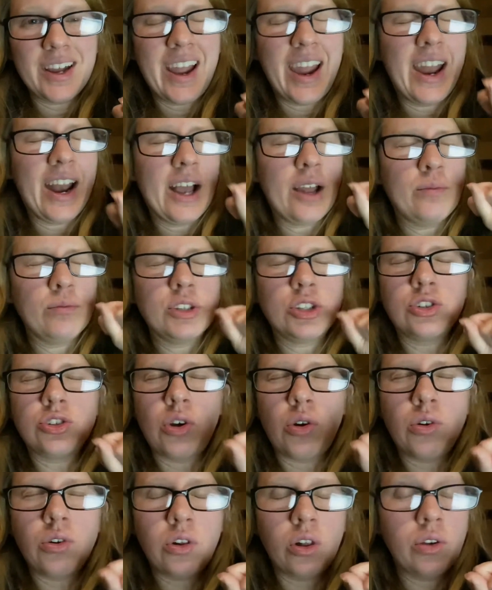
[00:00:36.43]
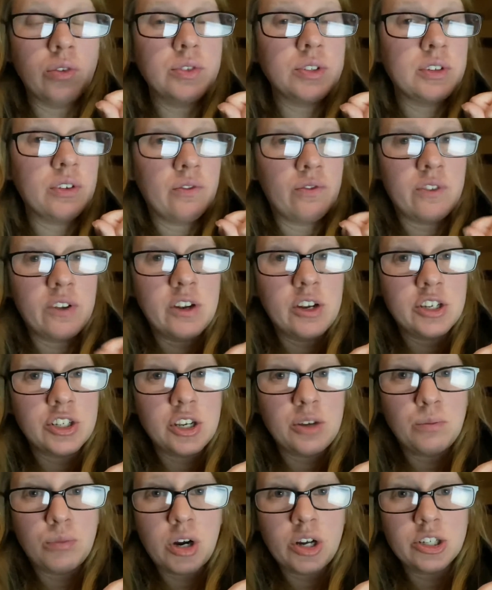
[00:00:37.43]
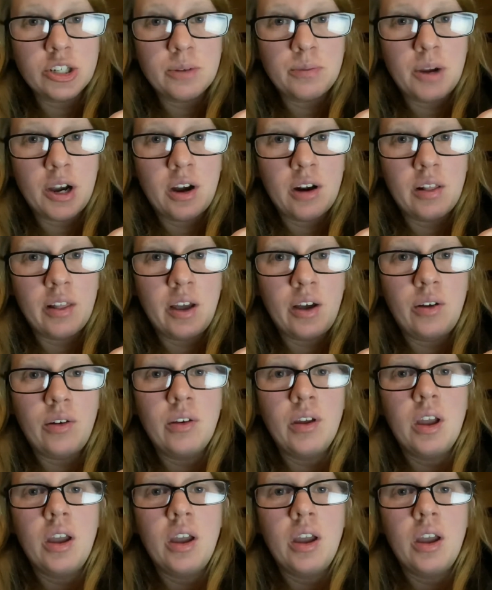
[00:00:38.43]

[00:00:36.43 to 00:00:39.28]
And I'm so close to finishing Project Parallel.